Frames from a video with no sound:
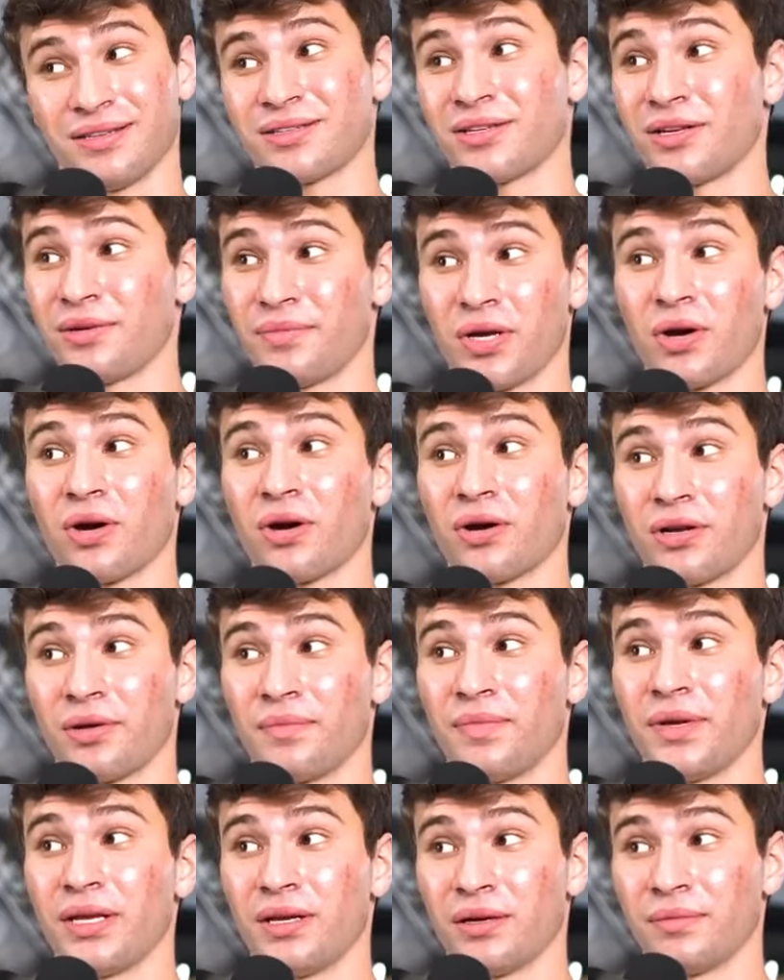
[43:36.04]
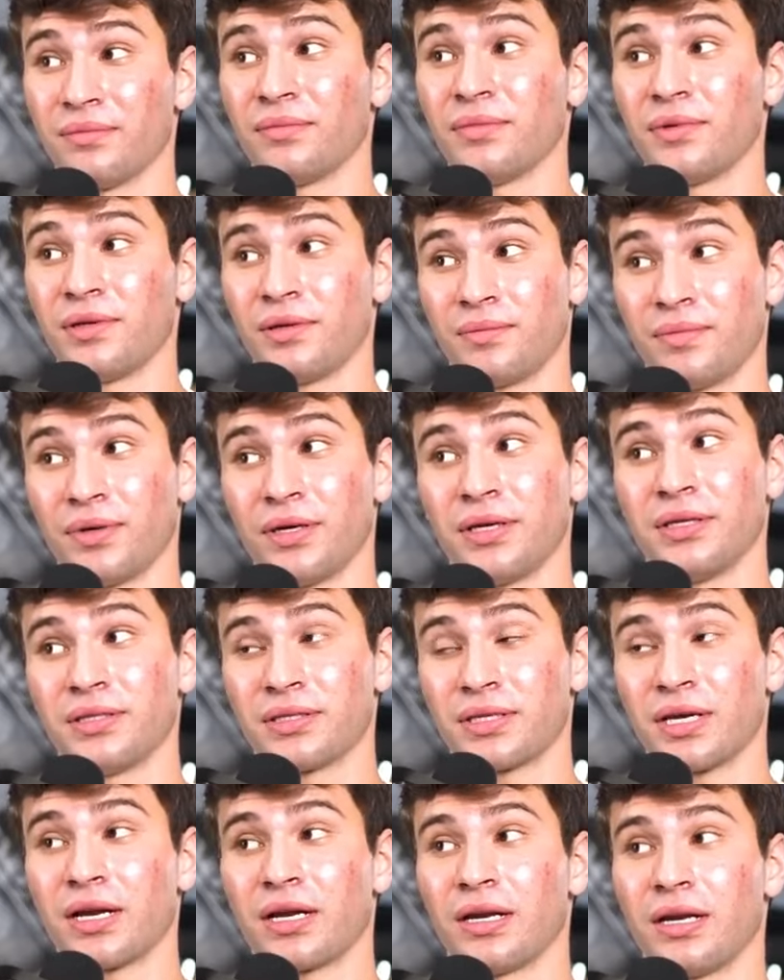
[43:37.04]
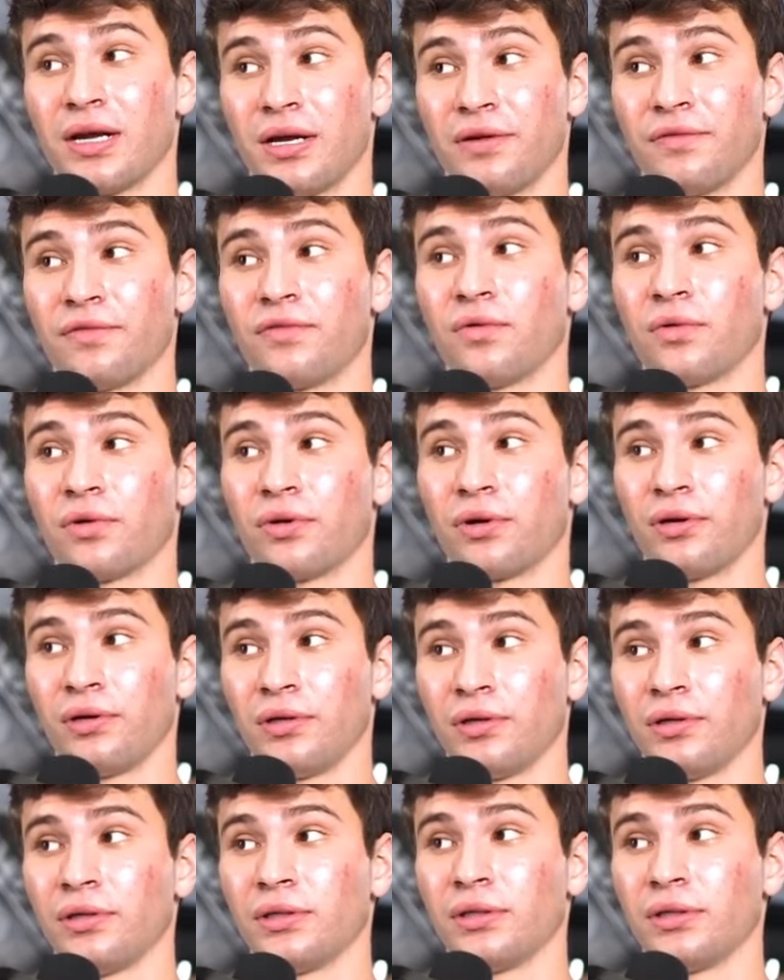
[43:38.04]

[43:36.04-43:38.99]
it's going to be hard yeah. to beat him, but he's got a 9 4.